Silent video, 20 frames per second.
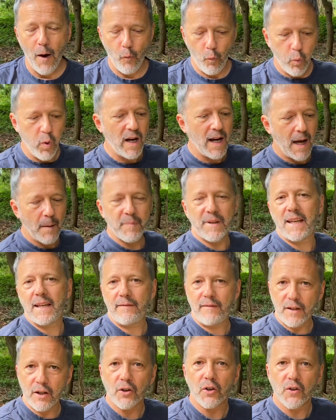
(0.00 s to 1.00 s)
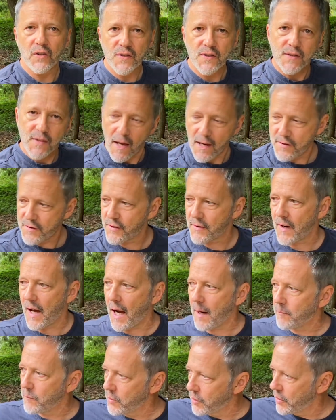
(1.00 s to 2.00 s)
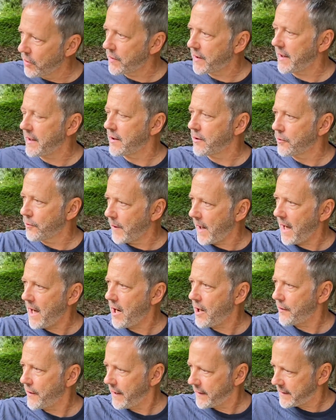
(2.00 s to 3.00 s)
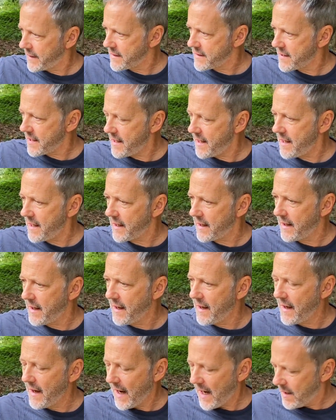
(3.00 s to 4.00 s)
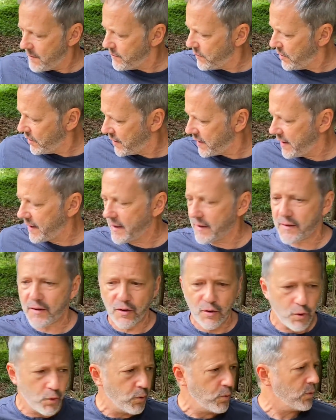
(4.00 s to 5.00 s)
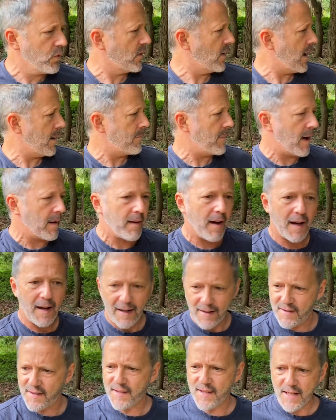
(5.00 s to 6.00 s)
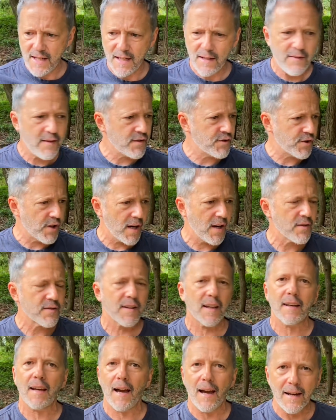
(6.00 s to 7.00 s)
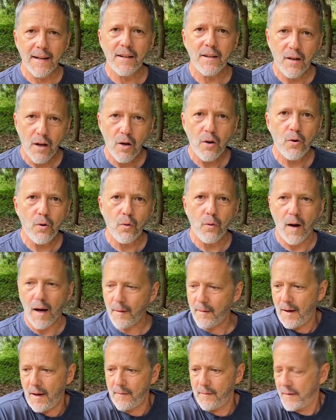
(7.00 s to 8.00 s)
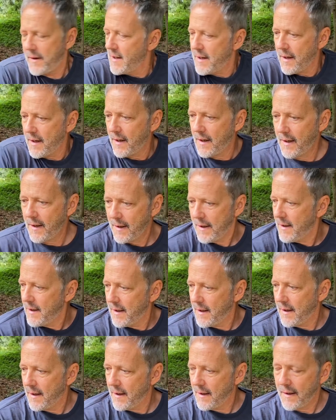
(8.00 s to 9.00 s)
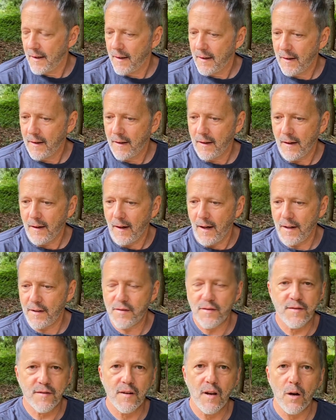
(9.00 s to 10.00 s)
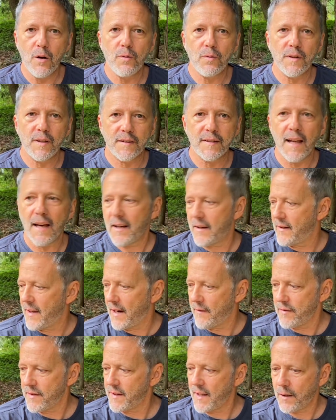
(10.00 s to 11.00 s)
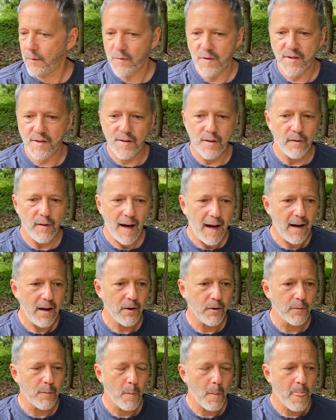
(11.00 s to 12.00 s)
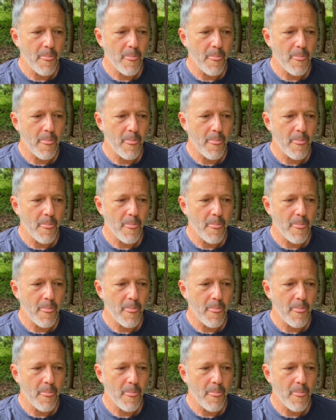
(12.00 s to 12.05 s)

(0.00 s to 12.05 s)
when I'm giving her a session, I'm looking around at the tent. I'm looking at the cooler. I see the chairs. Like I know, I just know that everything was still out.